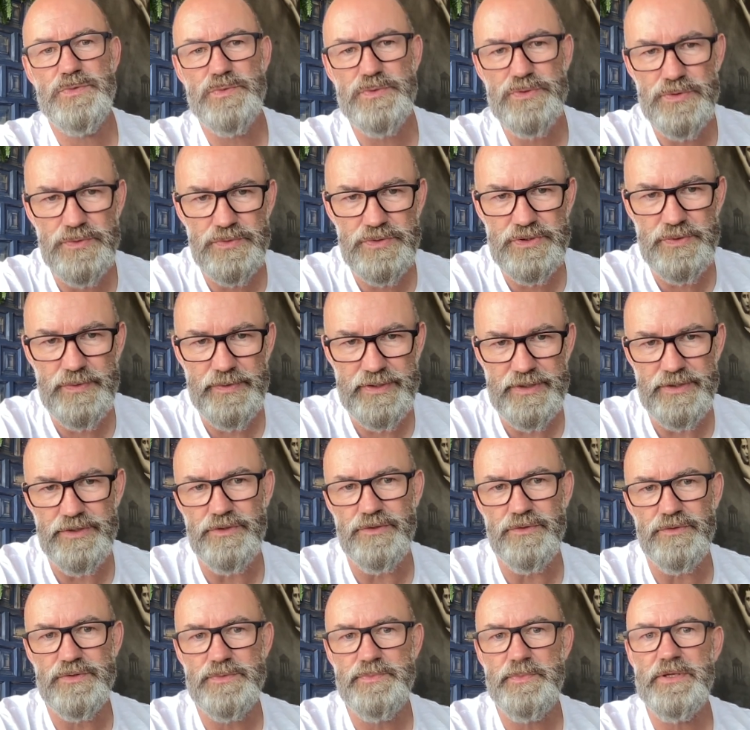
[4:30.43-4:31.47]
was also in the
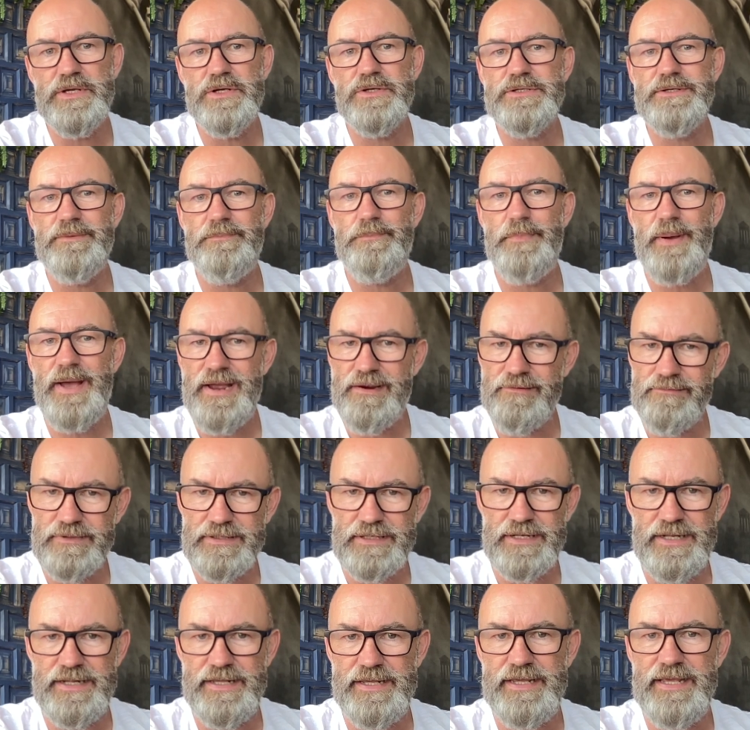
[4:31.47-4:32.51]
news because
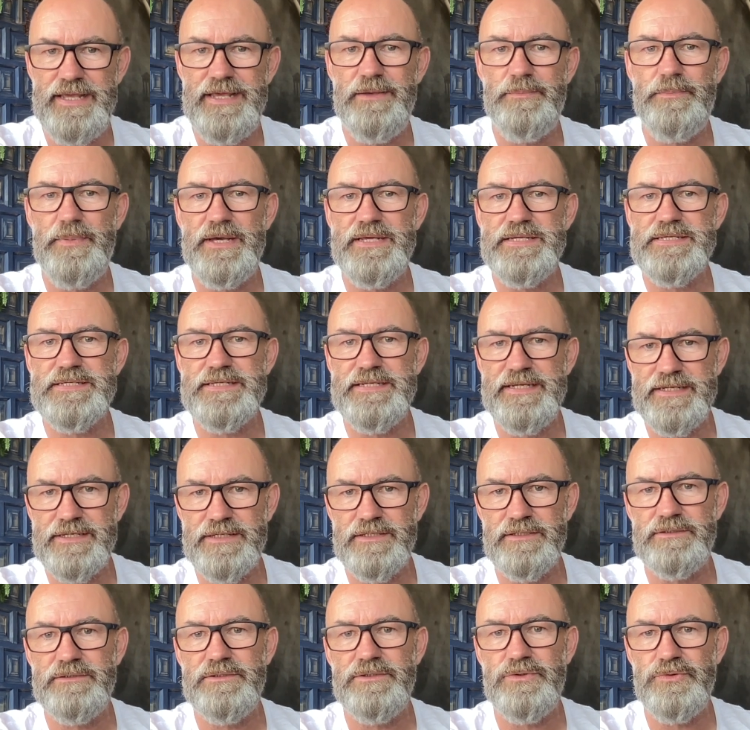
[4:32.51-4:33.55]
apparently he pays
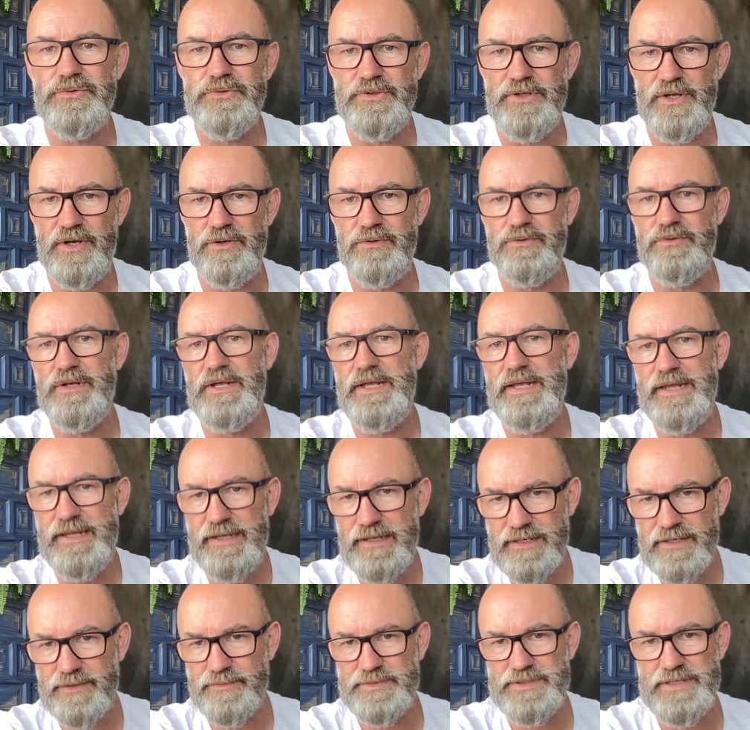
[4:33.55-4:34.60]
little or no
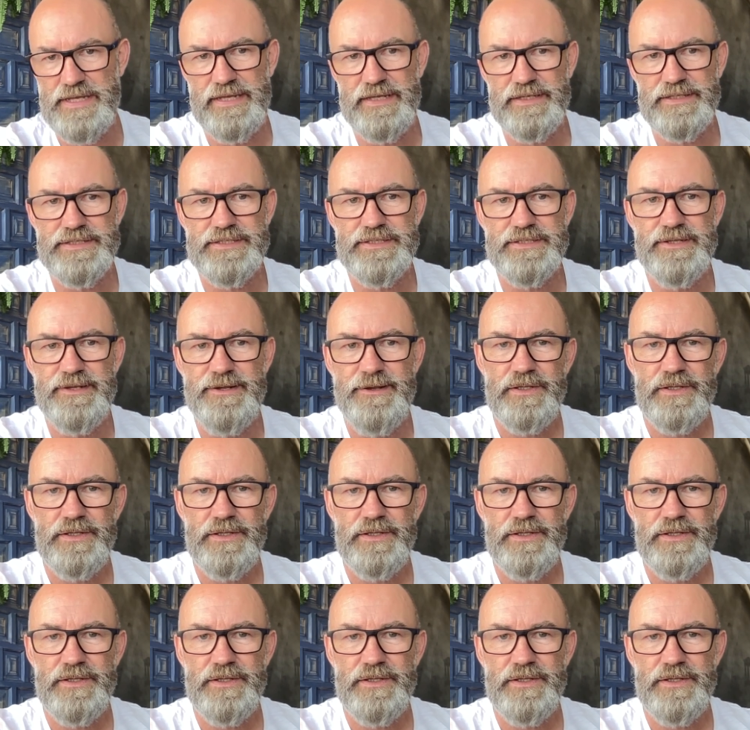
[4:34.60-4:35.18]
income tax.